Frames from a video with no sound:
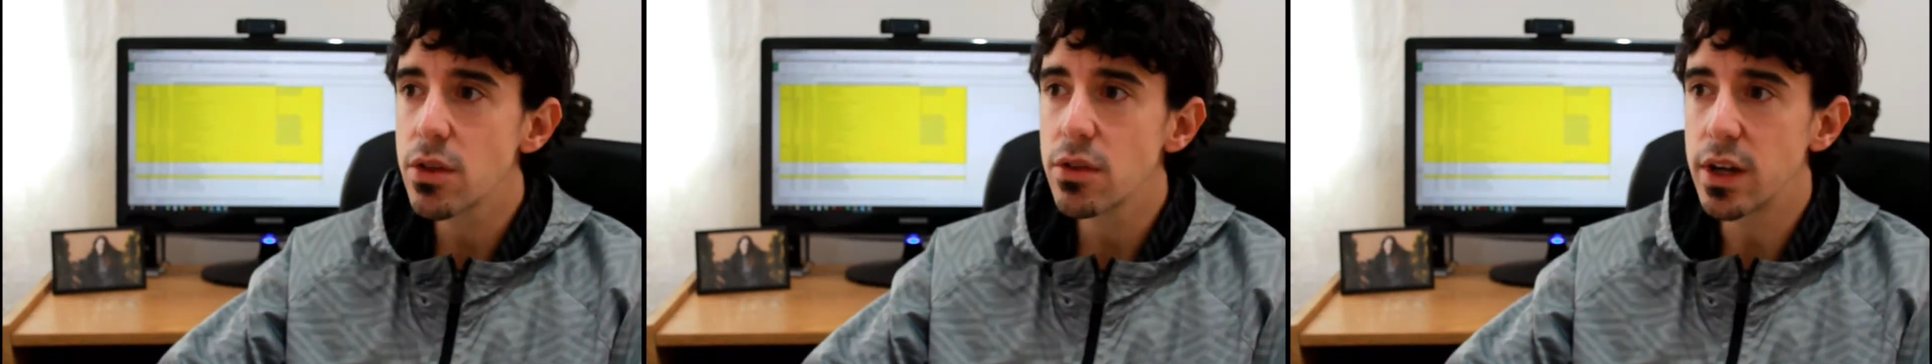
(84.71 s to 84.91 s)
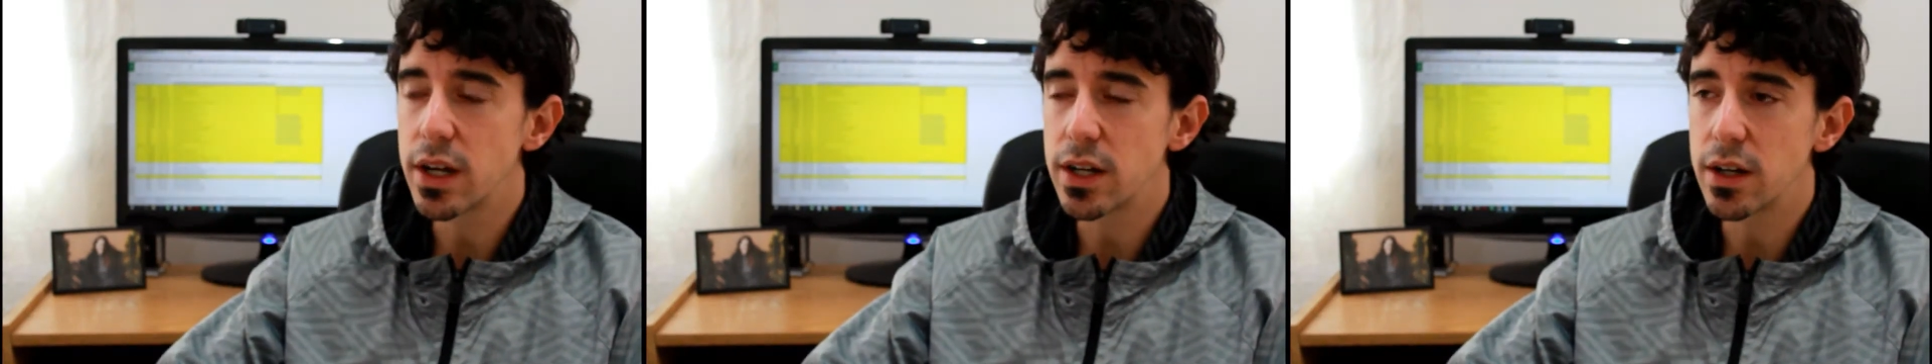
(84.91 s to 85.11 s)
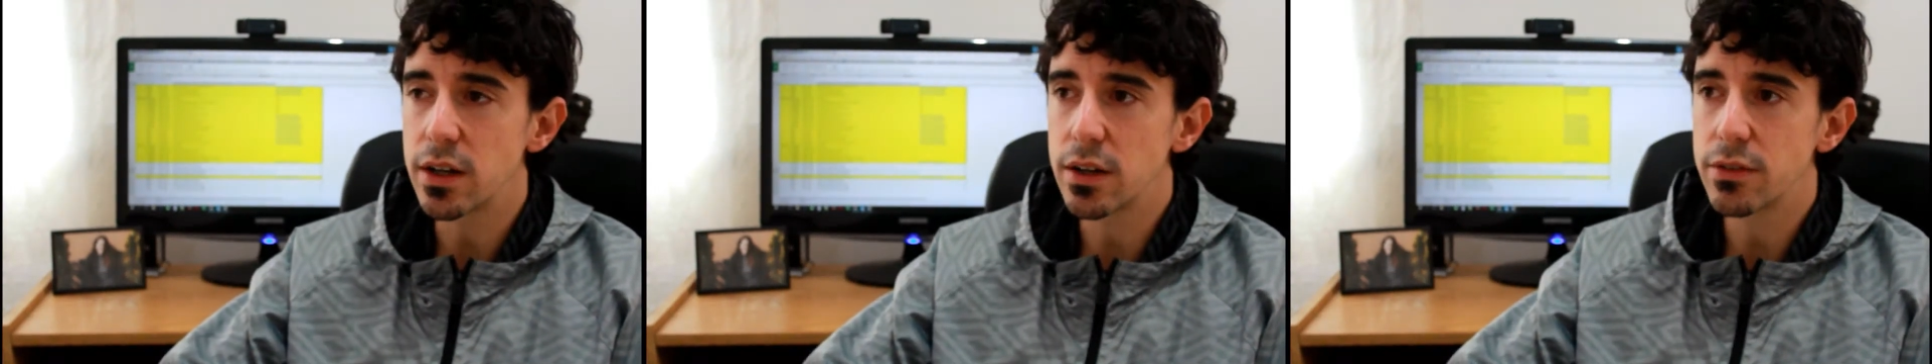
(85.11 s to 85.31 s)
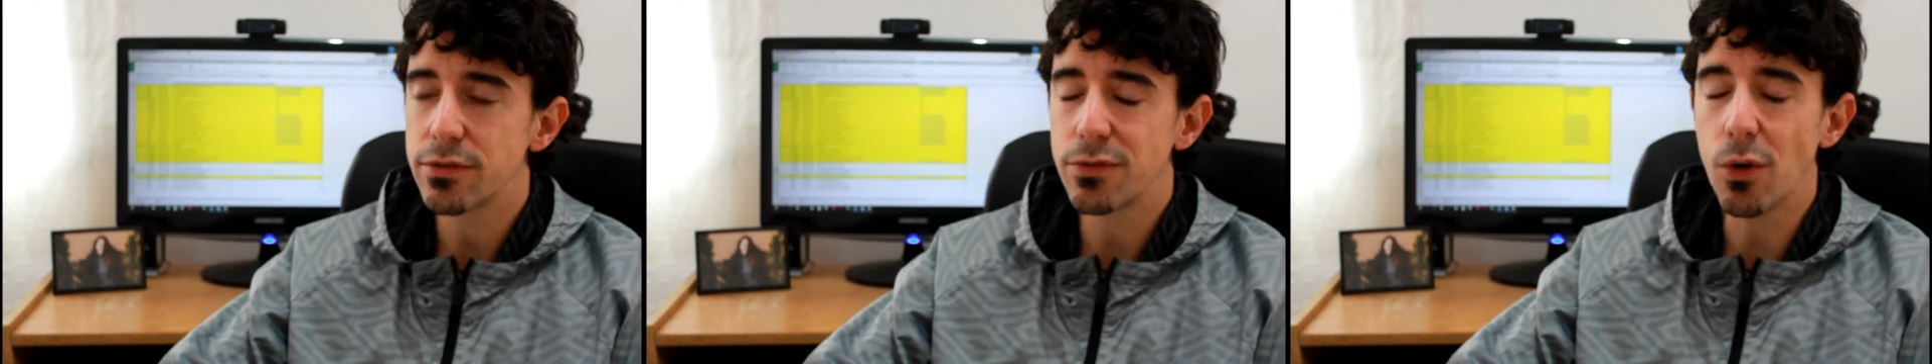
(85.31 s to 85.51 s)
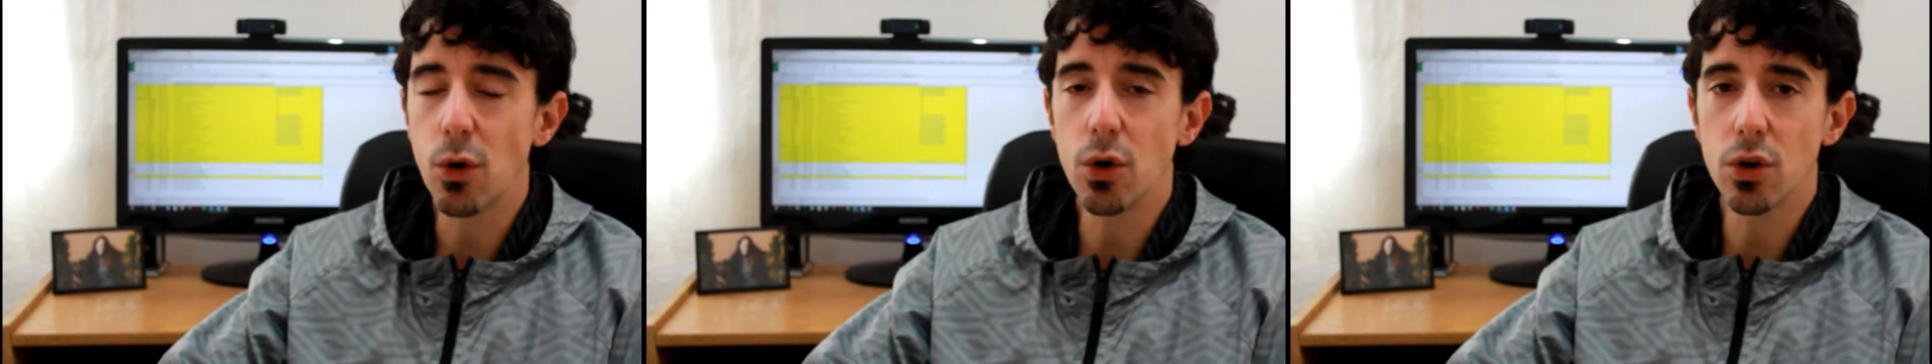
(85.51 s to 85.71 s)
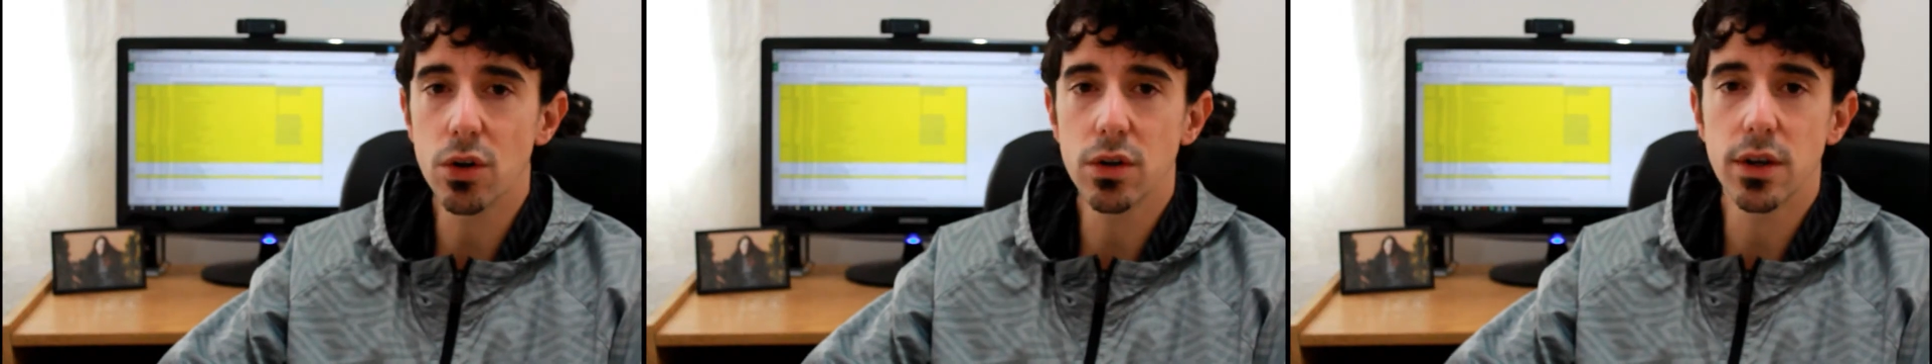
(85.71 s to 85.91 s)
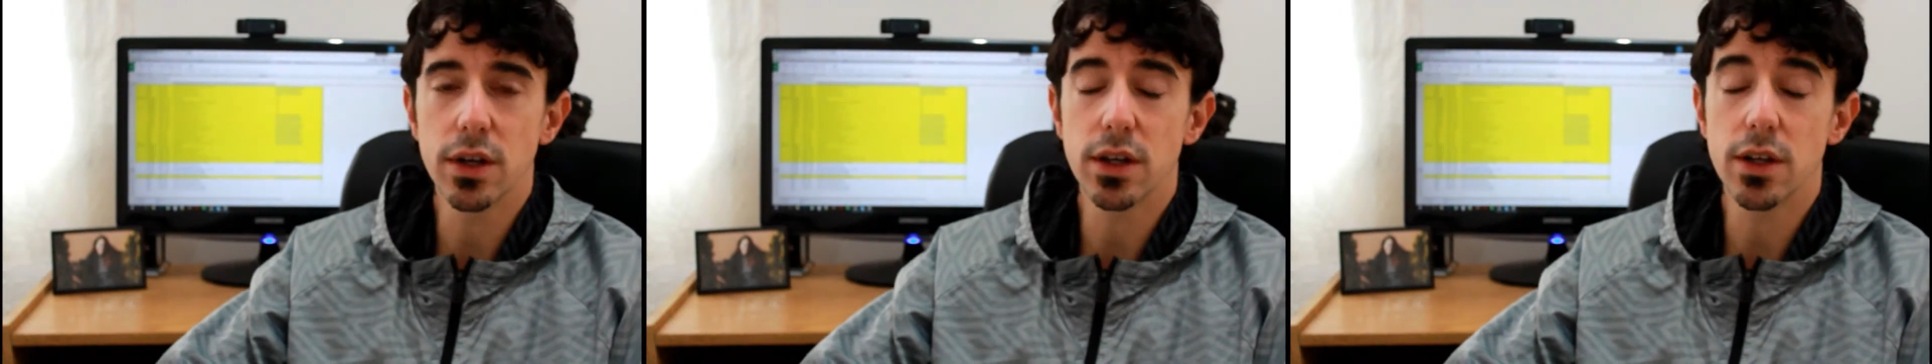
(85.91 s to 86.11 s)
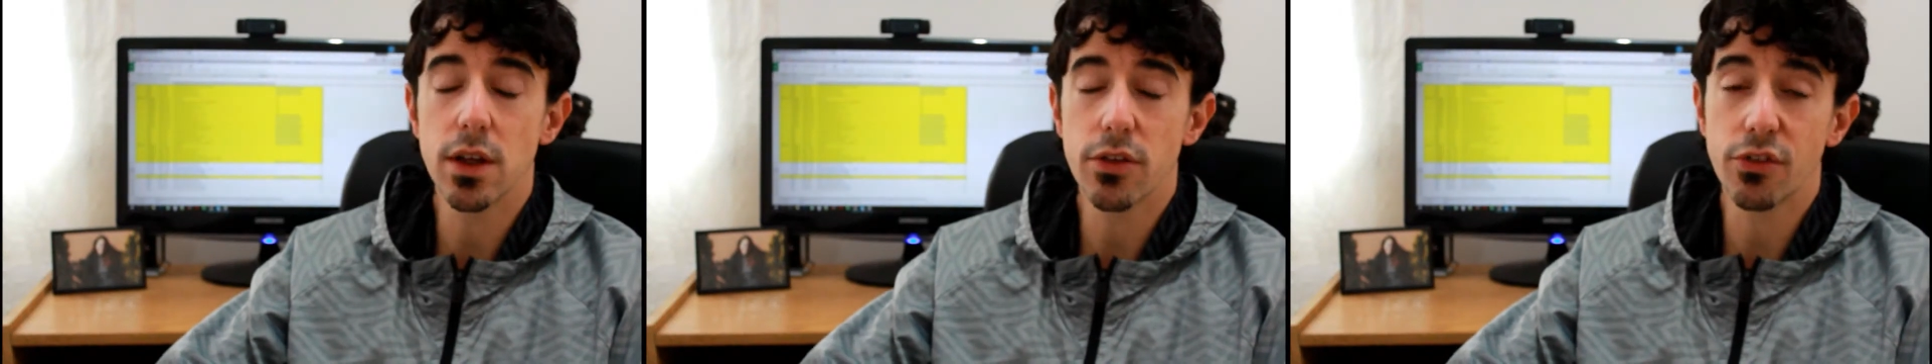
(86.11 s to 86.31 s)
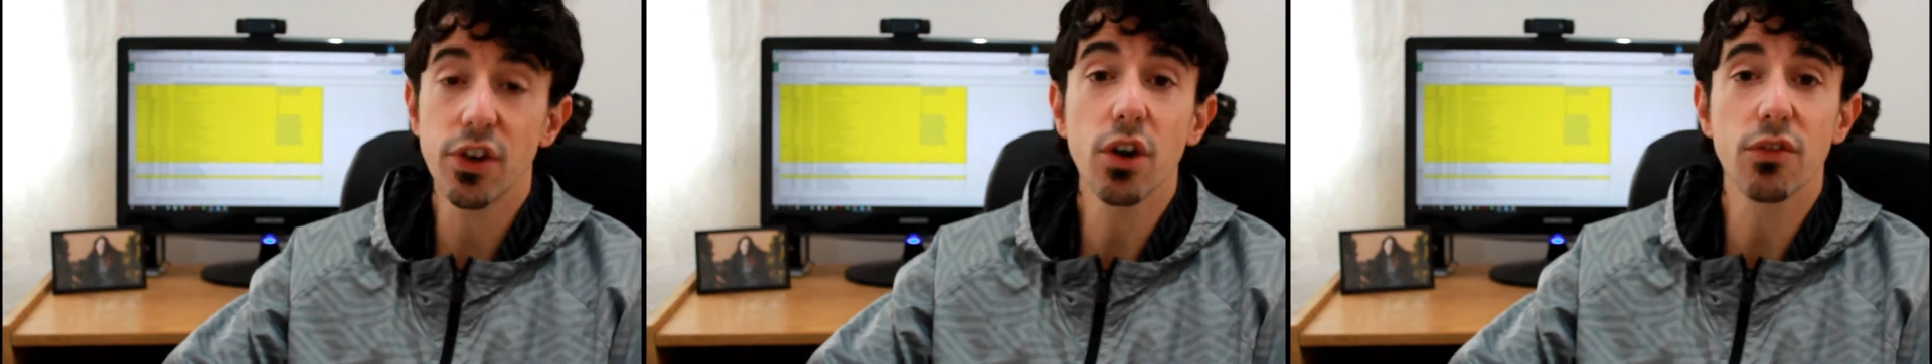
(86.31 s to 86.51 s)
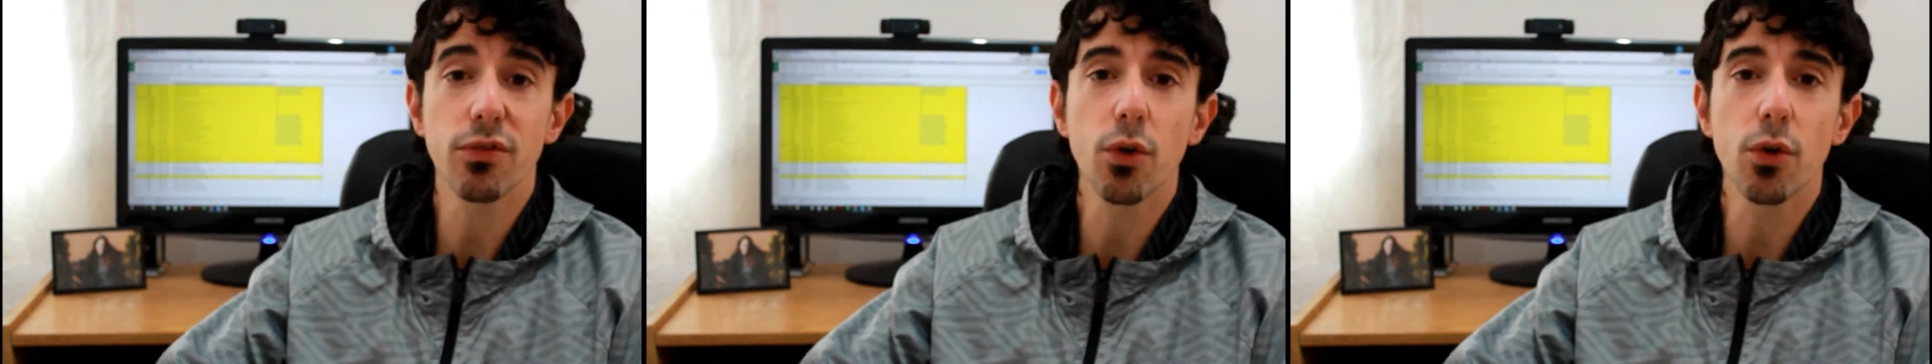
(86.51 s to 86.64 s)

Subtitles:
3 or